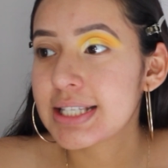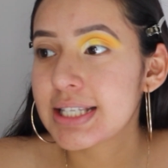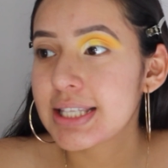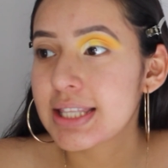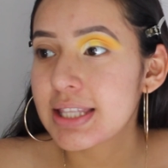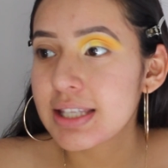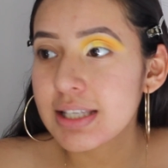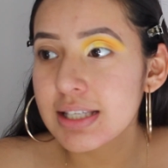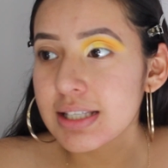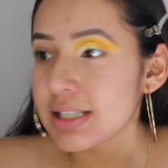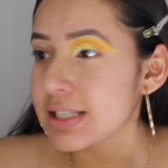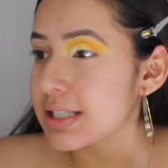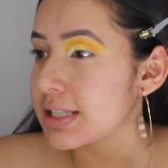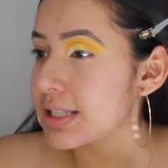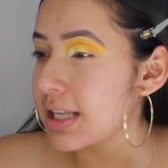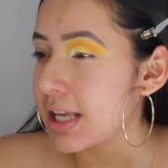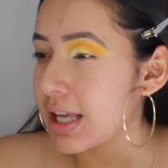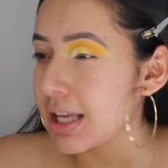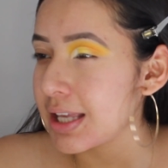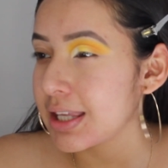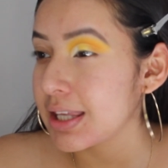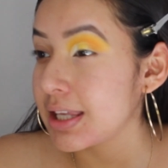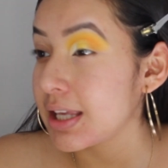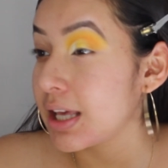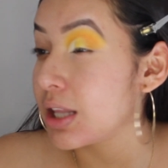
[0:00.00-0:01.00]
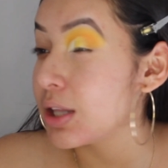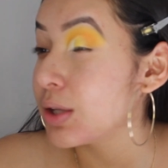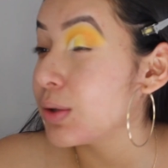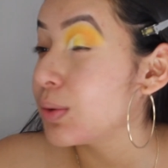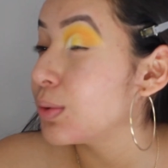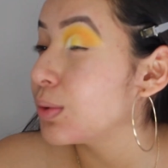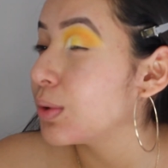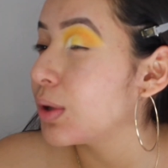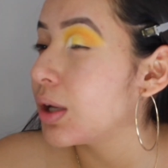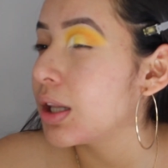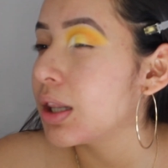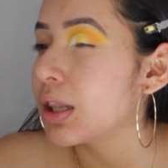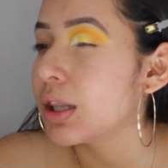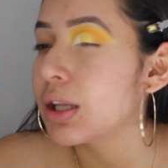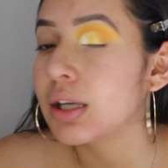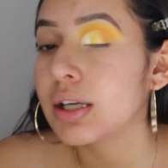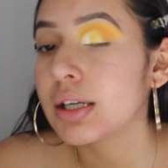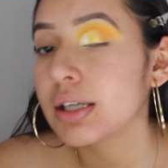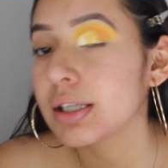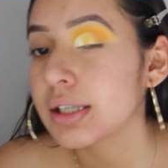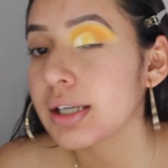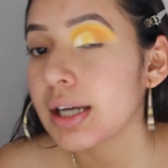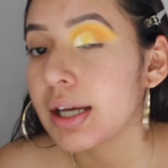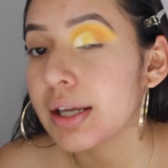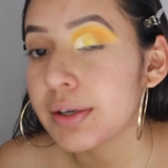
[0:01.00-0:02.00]
did this yellow
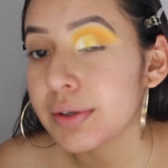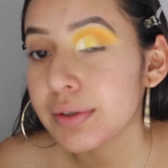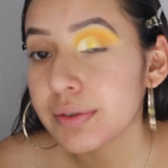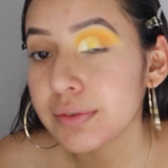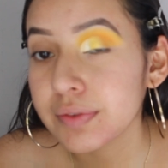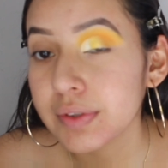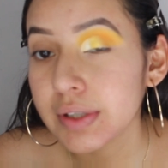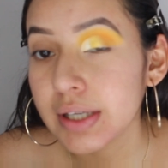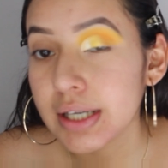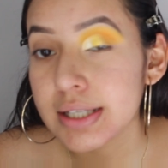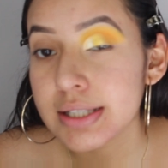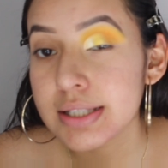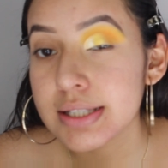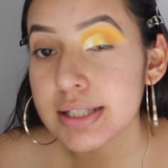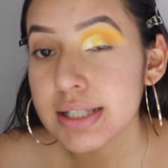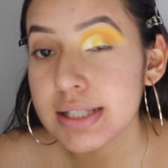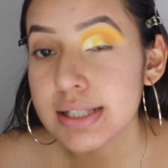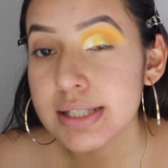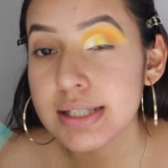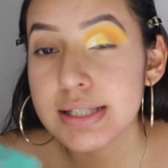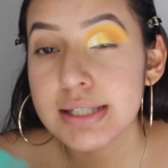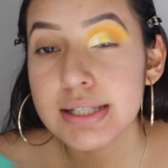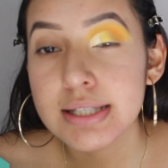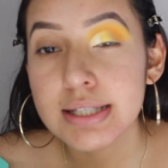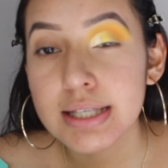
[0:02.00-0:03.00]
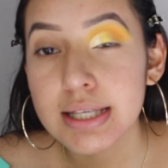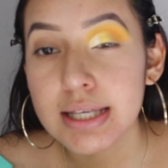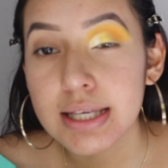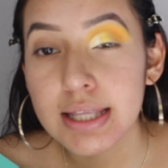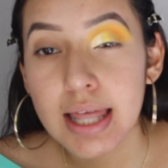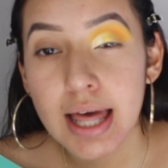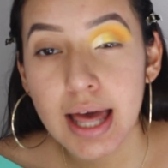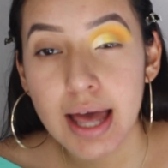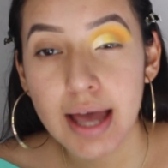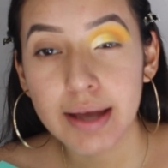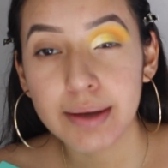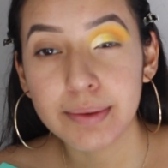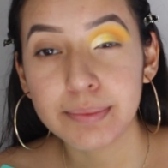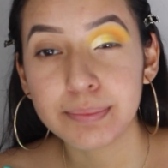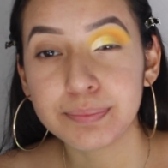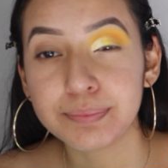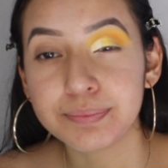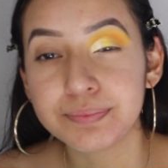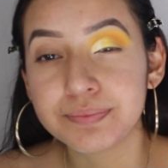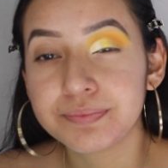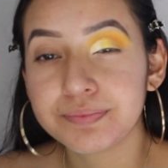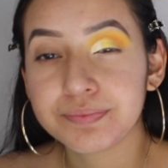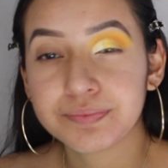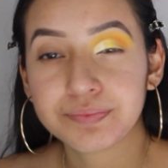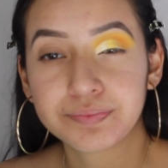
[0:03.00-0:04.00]
look. I don't know if you guys can see that.
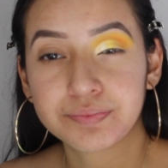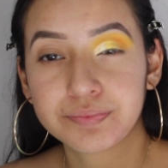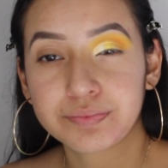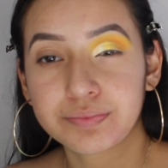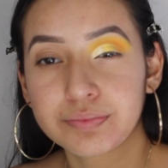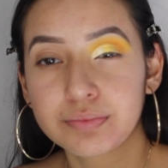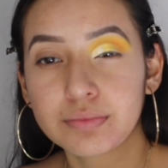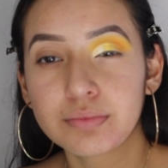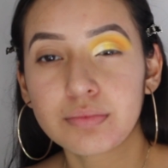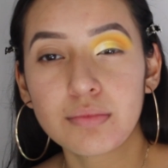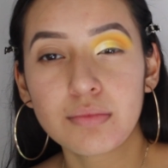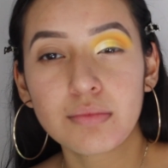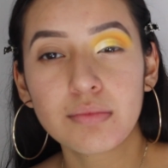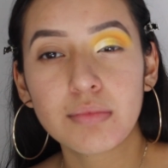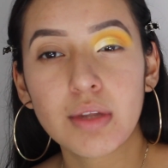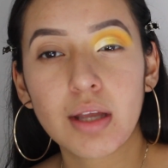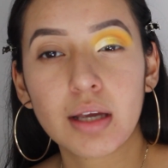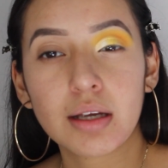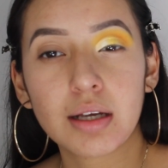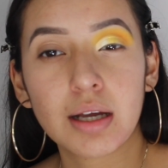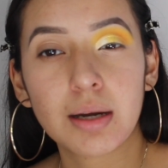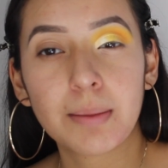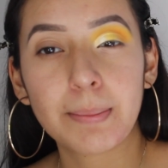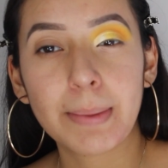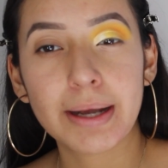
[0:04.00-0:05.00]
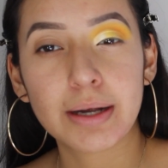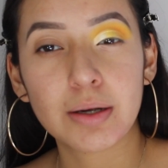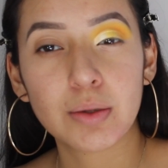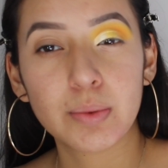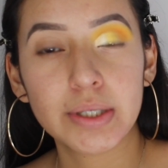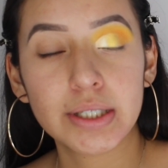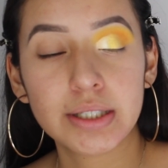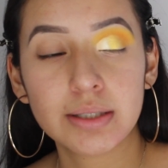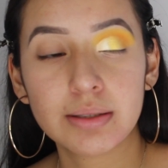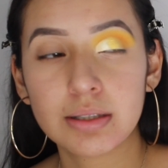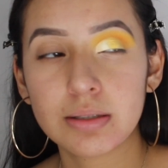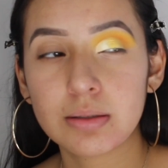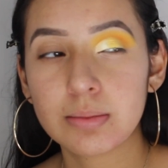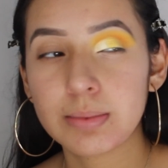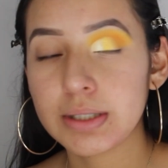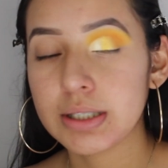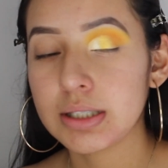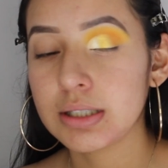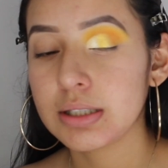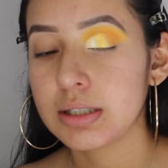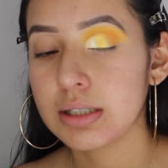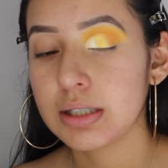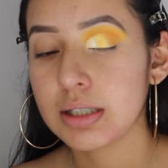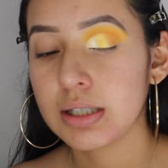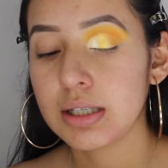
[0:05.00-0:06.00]
Kind of back away a little
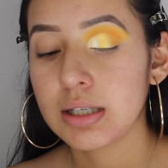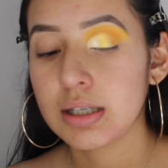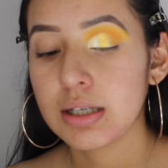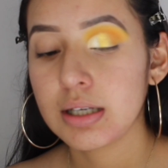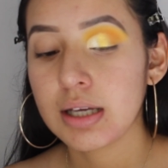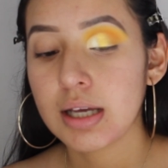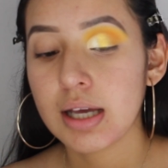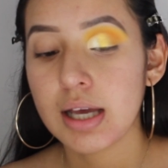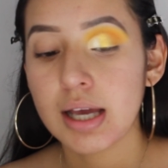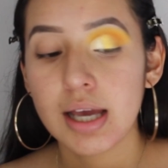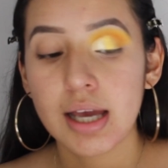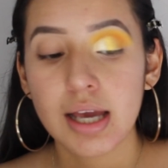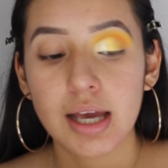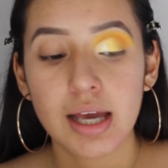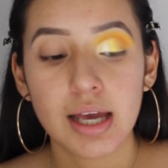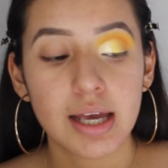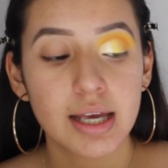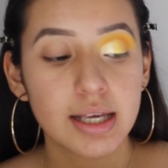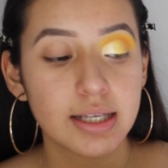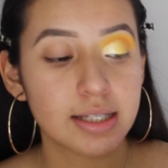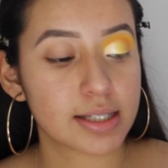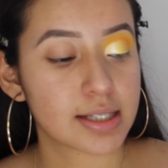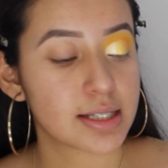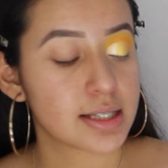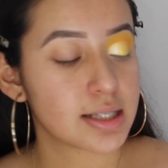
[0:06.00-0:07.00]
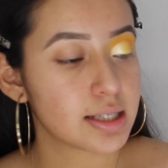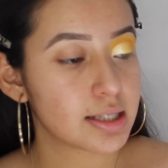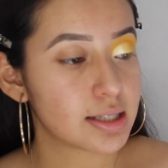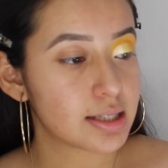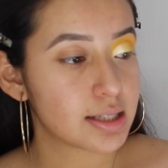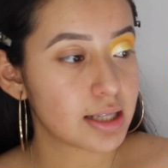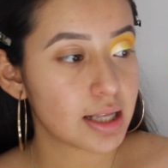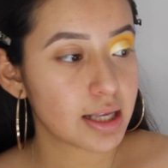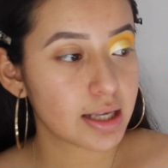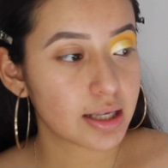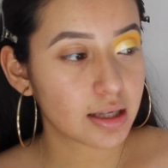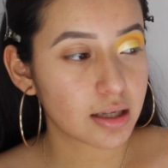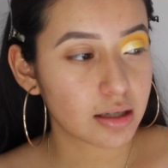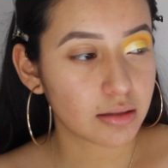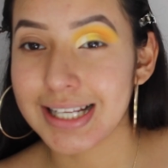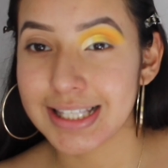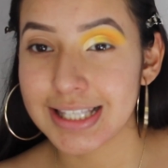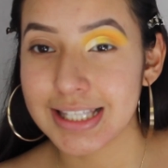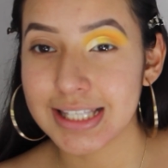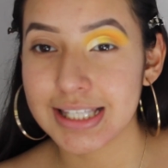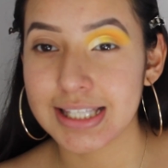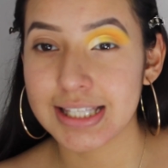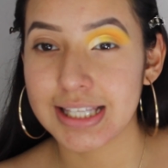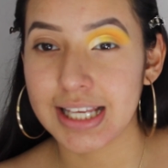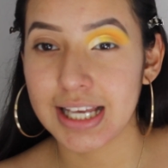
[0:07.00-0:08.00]
bit. It's this like
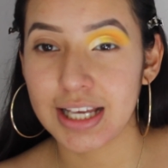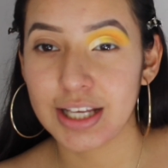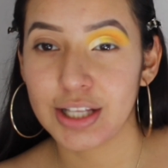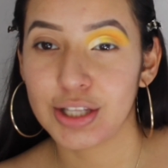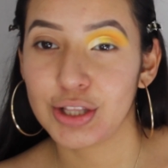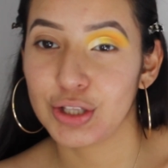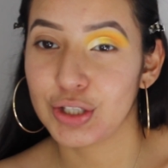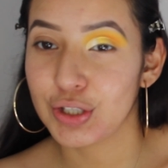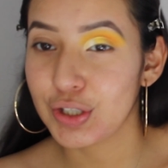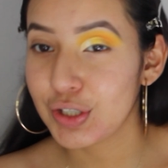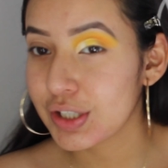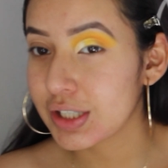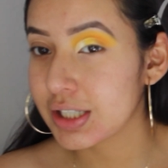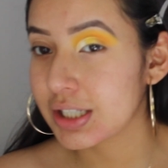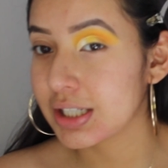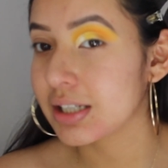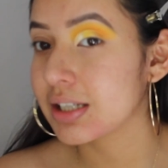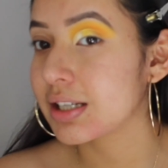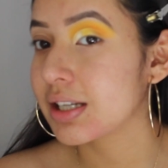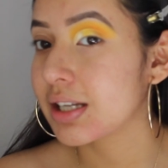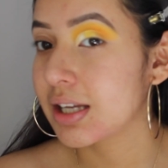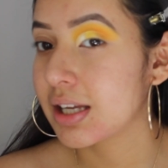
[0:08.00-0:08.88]
sunset look.